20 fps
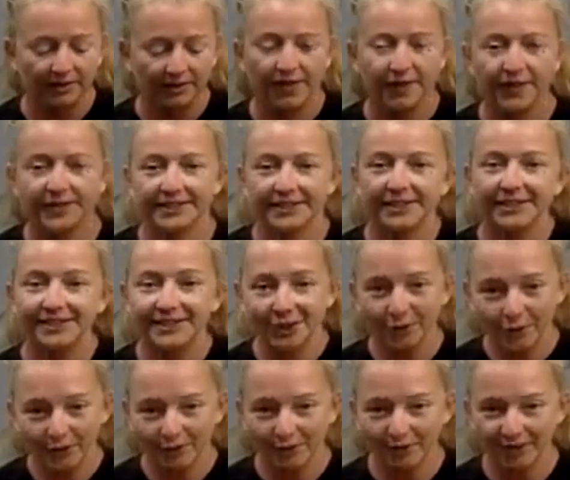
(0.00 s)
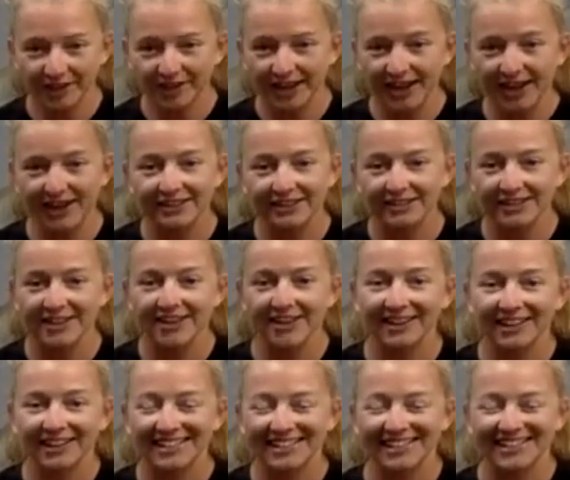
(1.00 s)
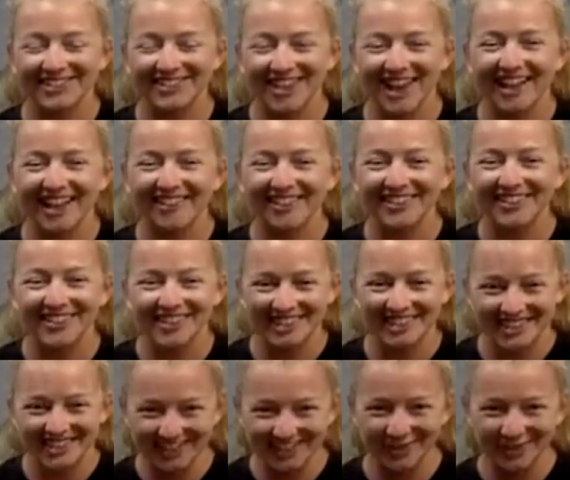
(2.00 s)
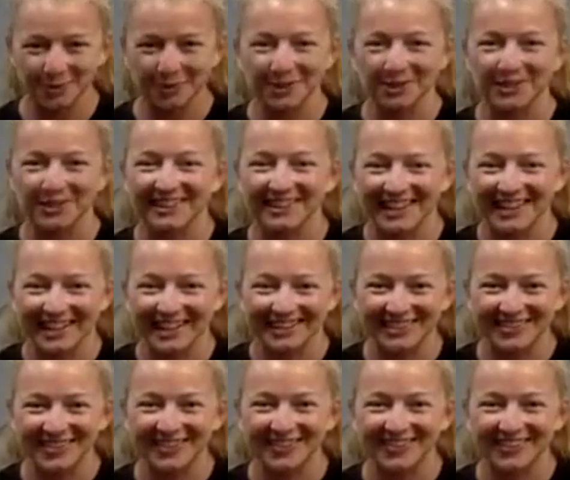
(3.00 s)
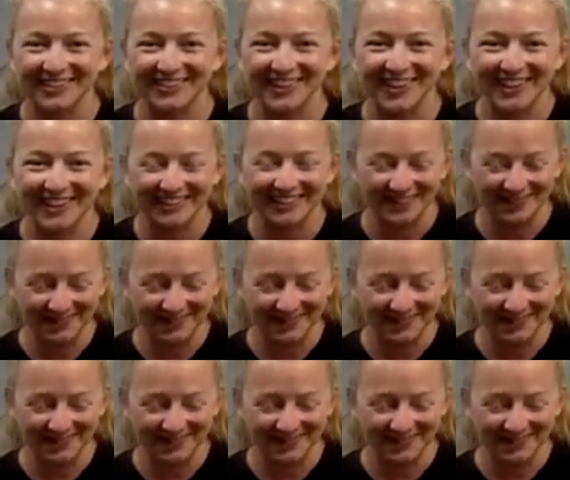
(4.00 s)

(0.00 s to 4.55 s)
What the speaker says: This is your workout as long as it's challenging you. That's what we want.